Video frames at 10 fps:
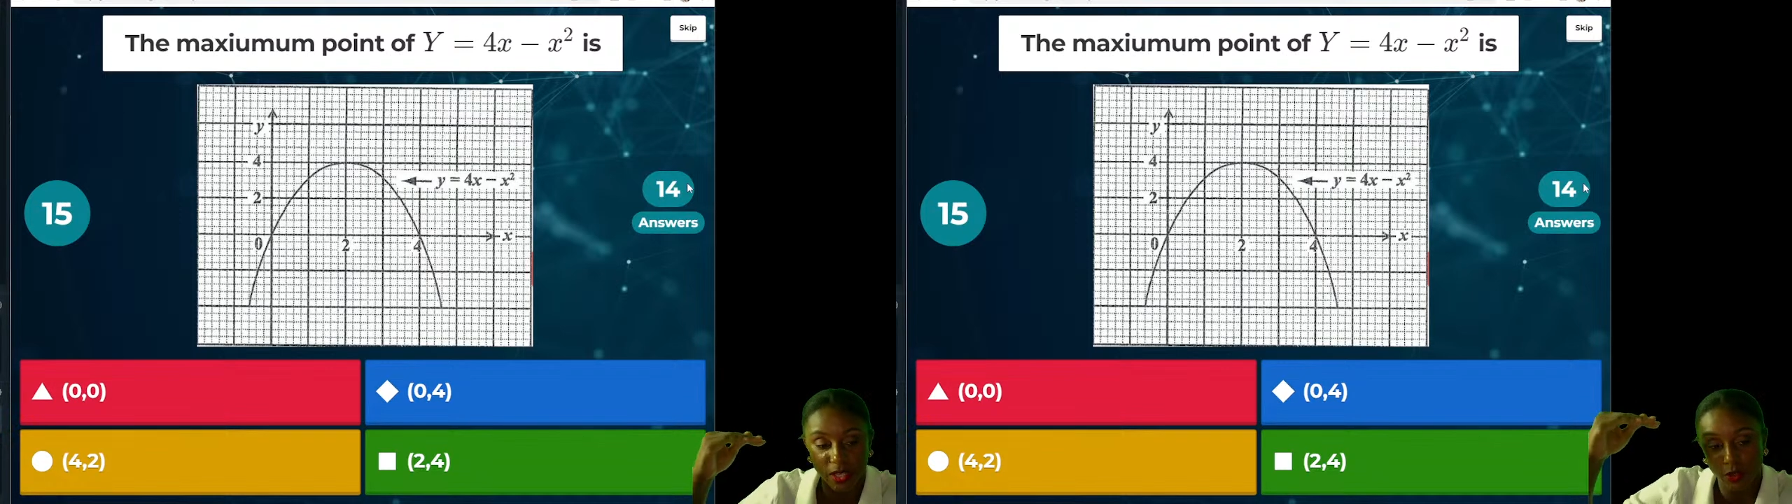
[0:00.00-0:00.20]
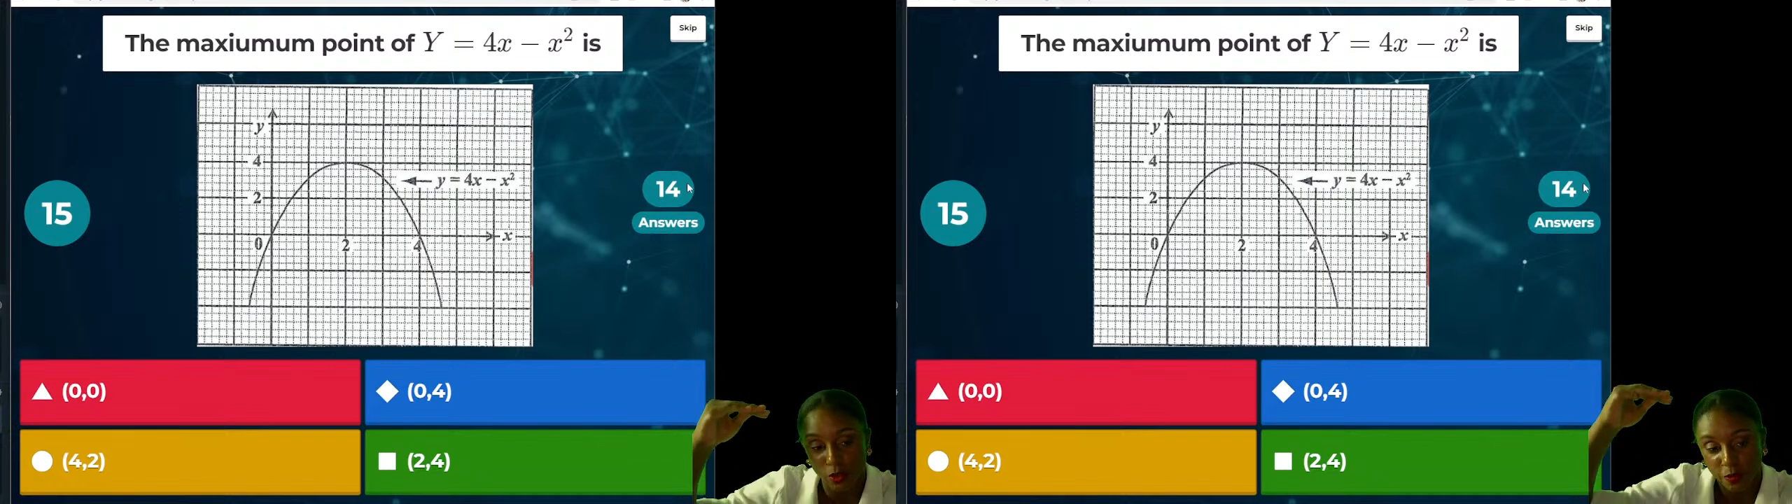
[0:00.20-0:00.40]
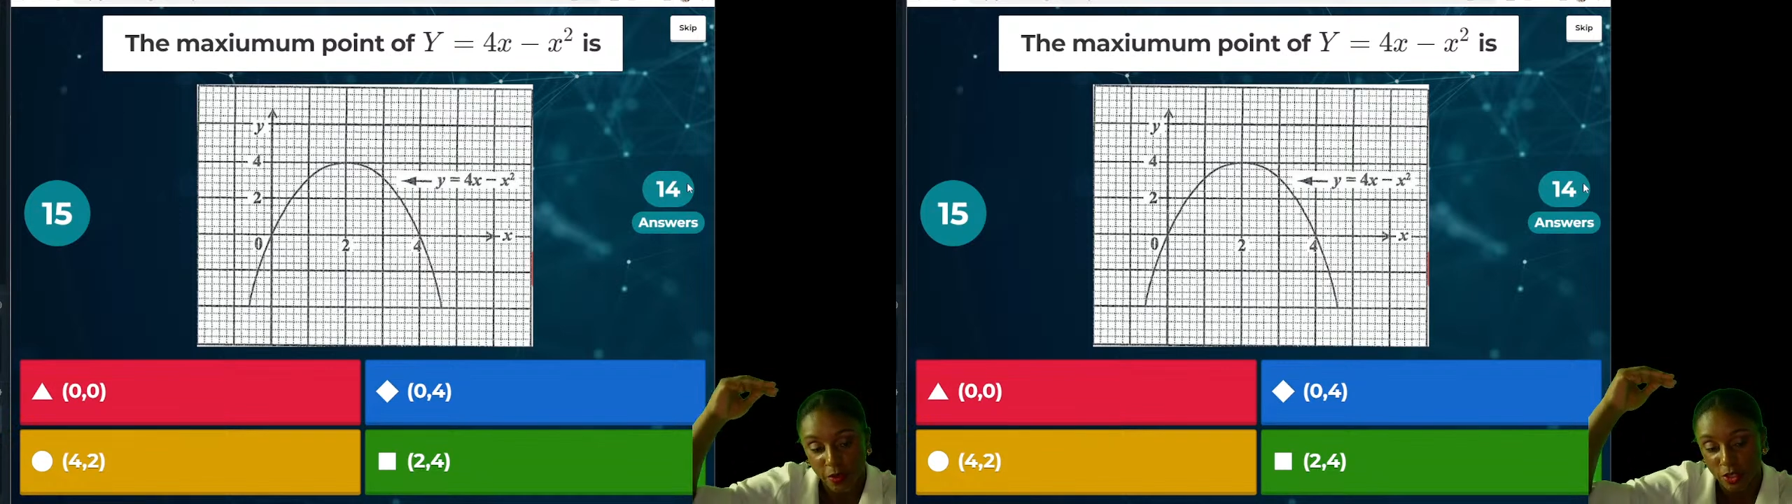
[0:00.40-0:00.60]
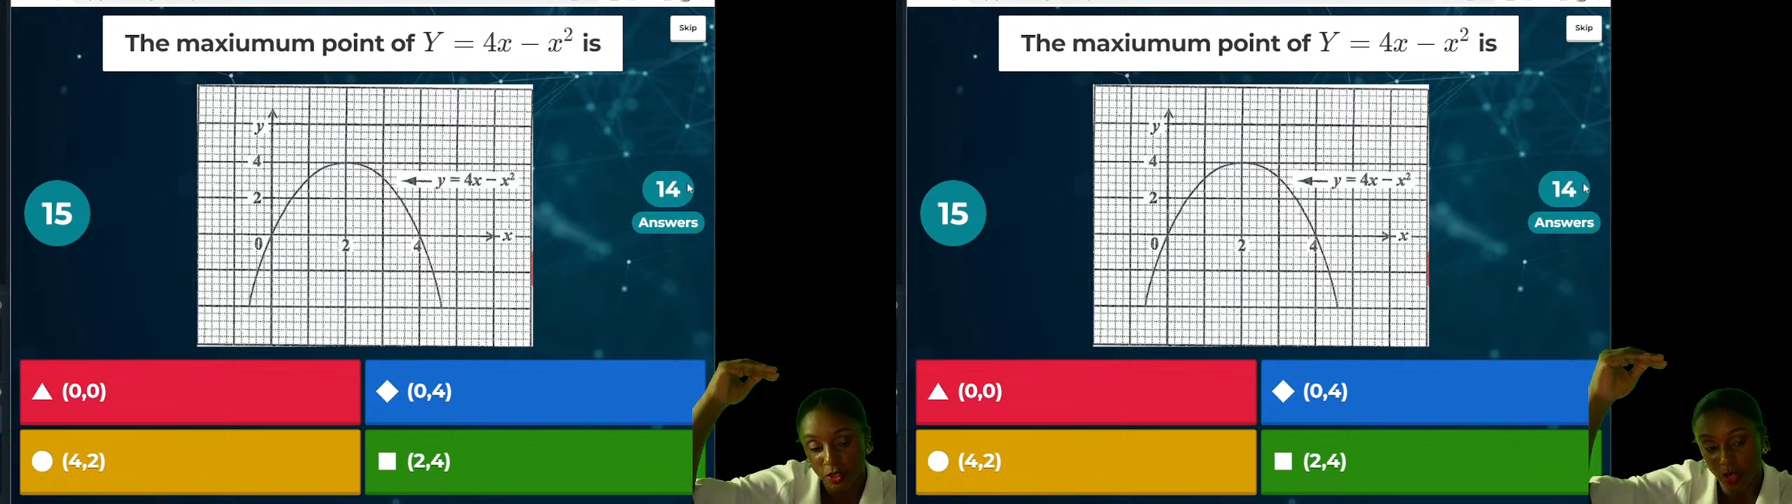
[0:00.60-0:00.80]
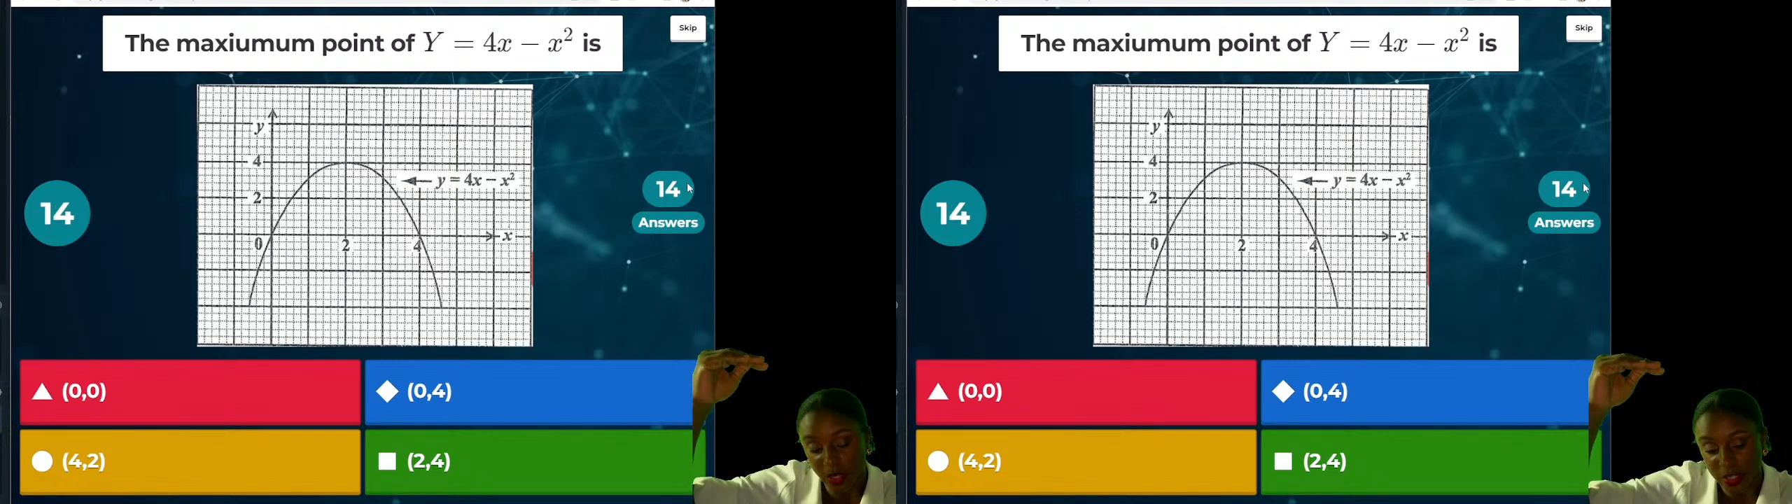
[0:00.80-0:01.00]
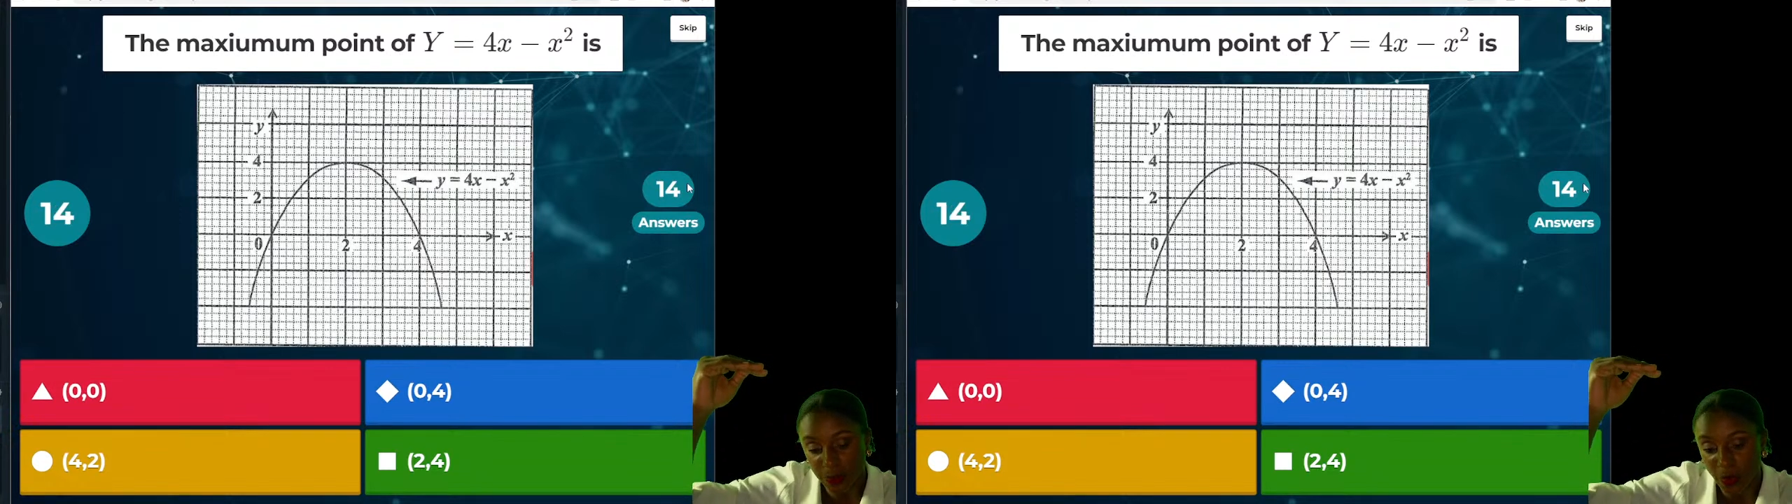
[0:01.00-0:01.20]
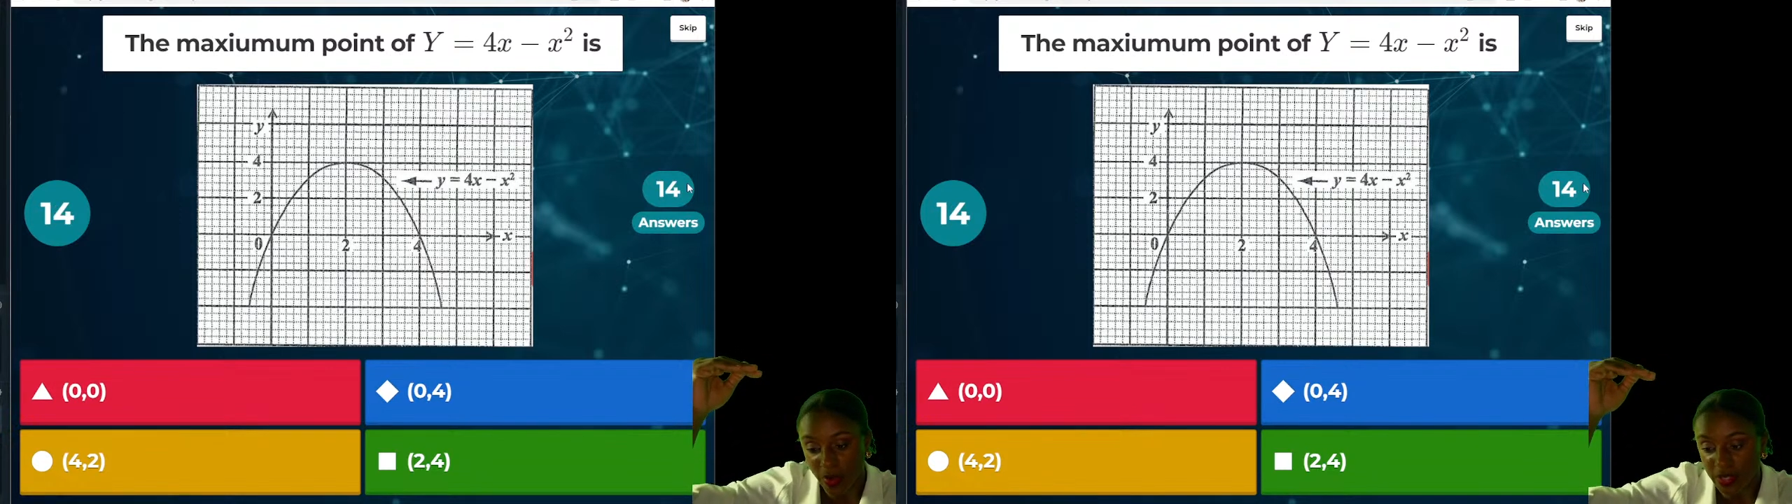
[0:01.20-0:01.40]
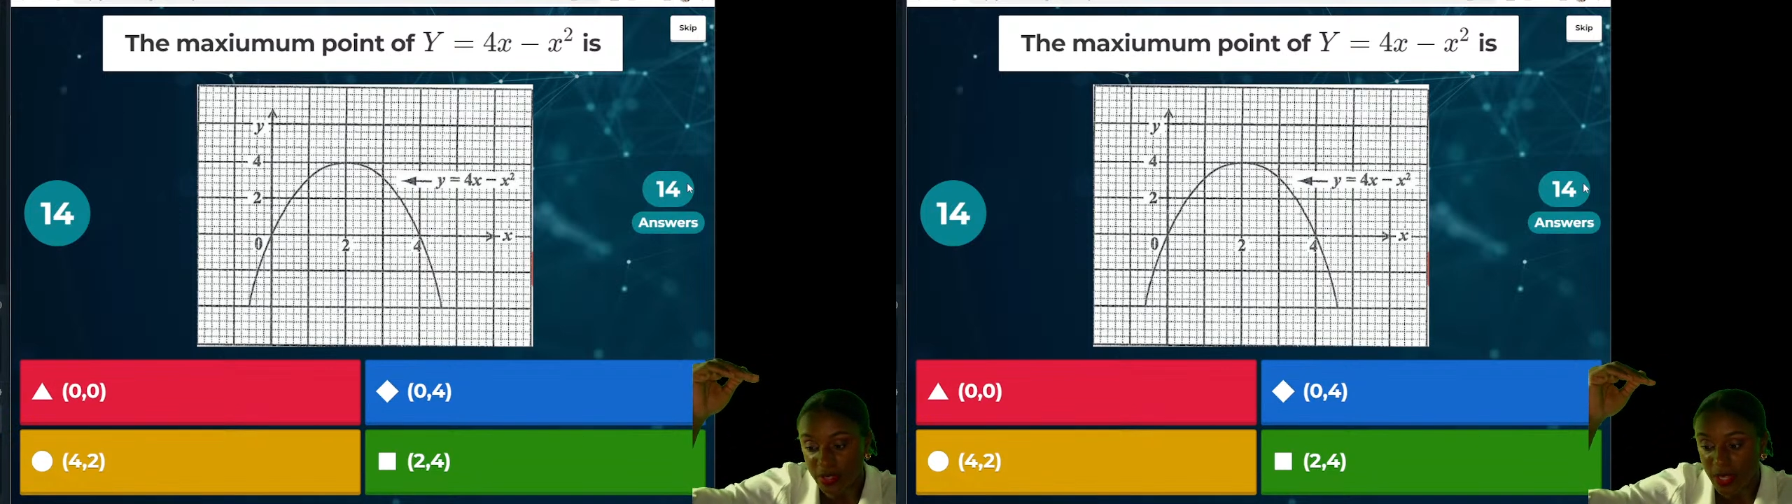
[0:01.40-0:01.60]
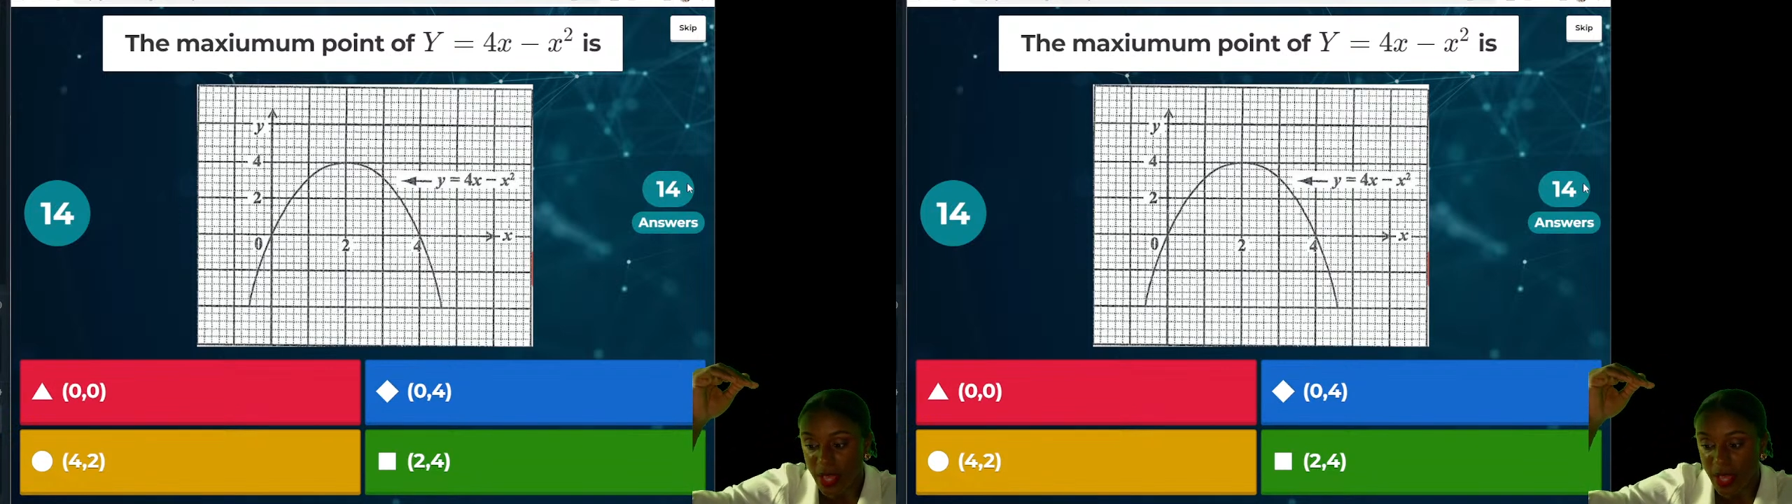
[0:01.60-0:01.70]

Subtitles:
you look for the tallest point